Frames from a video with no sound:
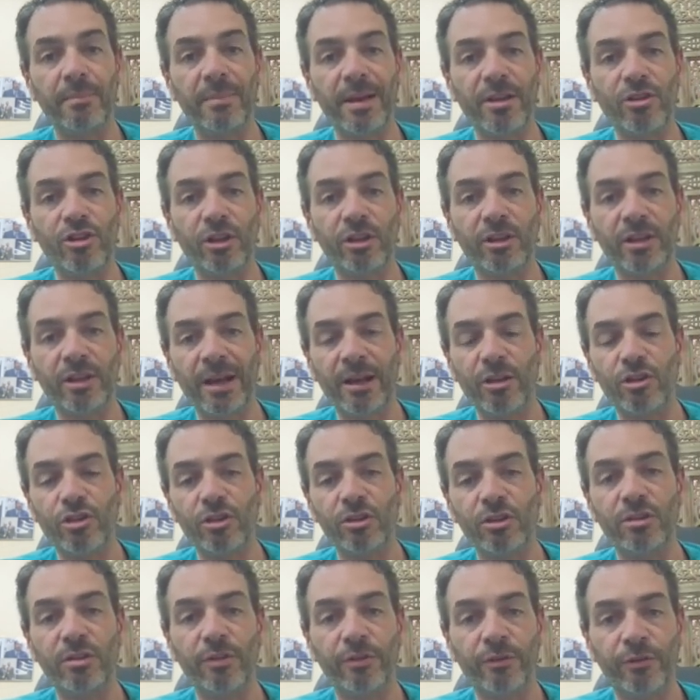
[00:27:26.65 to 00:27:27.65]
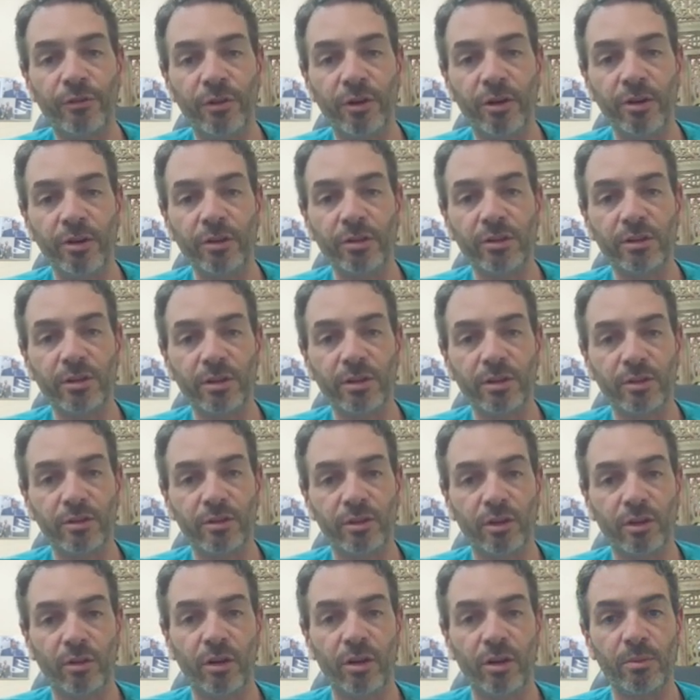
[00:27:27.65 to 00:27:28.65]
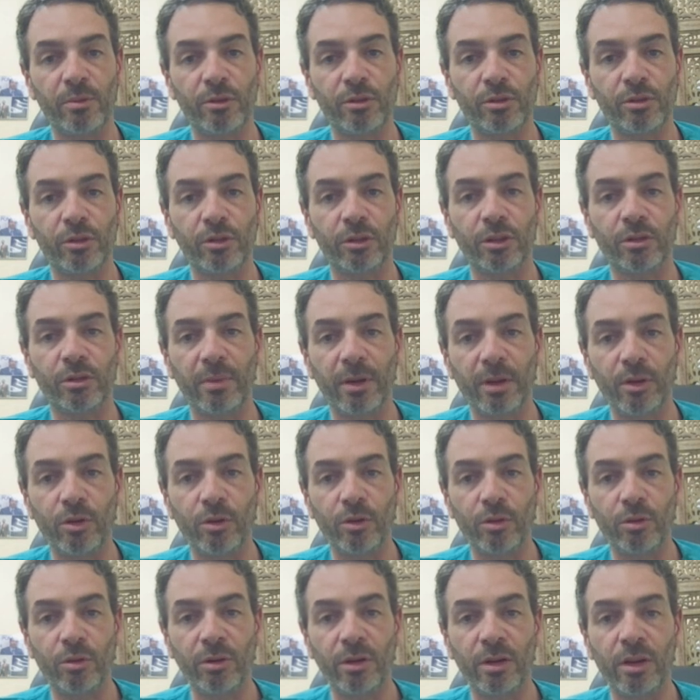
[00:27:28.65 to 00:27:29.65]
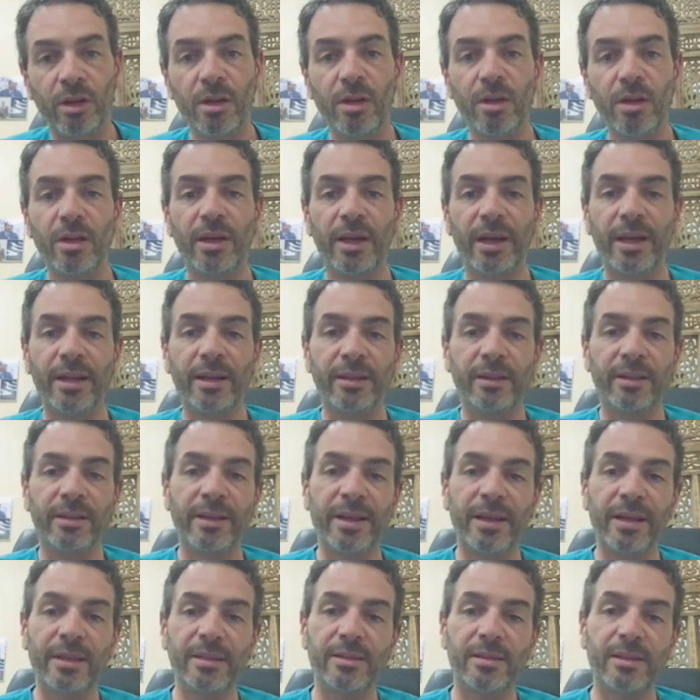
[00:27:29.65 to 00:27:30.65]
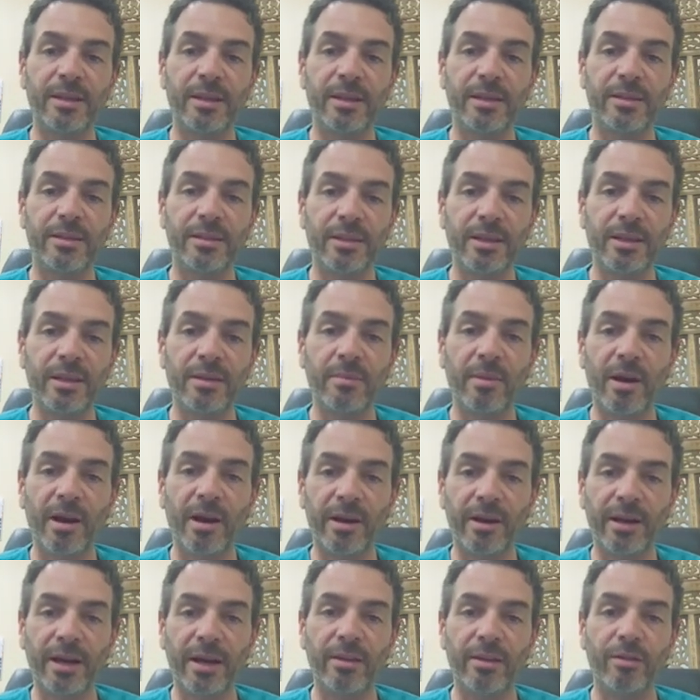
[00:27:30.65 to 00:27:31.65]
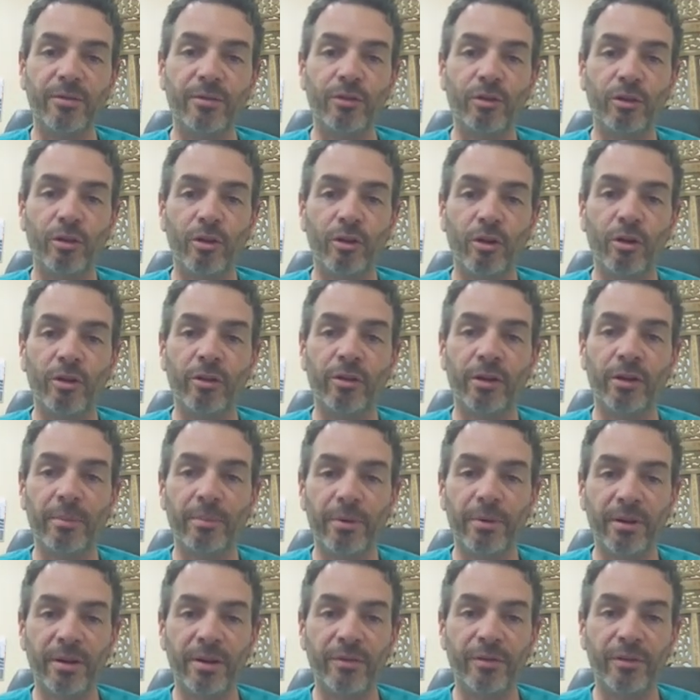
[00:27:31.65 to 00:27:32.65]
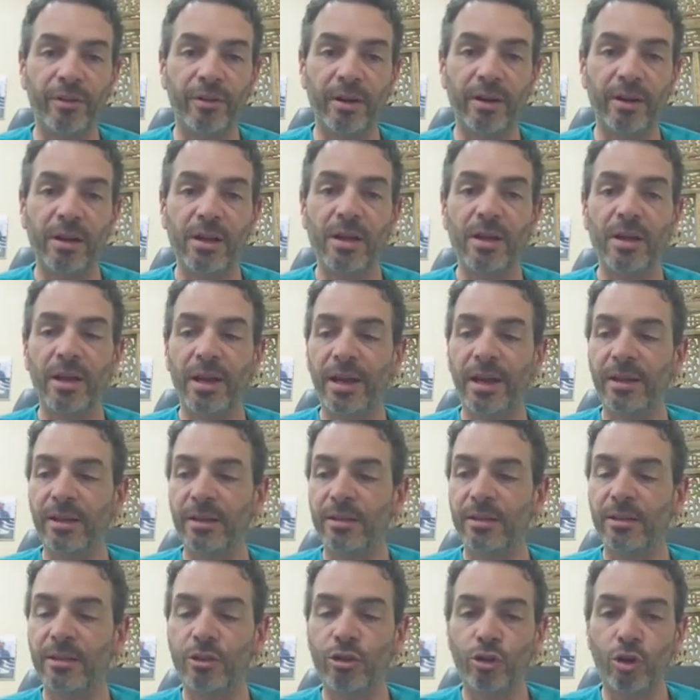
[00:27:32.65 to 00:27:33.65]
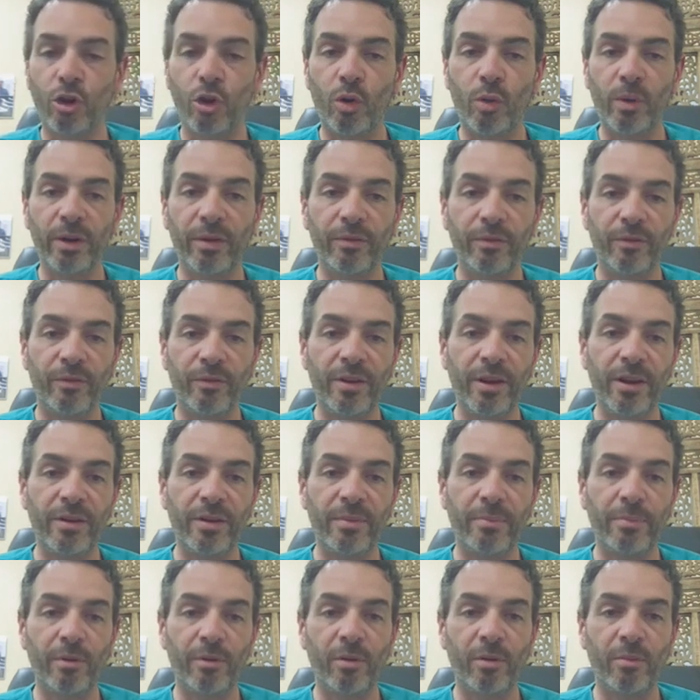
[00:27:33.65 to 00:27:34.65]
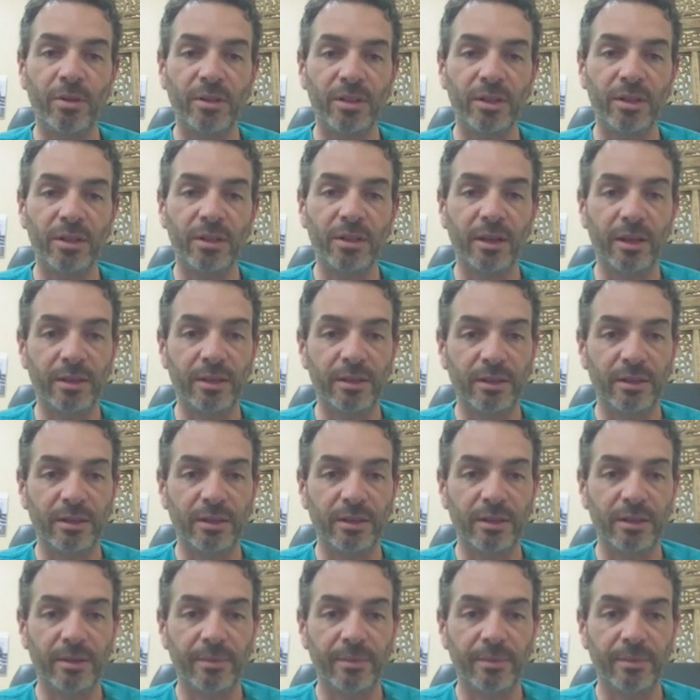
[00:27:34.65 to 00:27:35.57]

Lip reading: Magic Touch is the first Sirolimus-coated balloon, and it has the CE mark either for coronary and peripheral, and it's showing very promising data.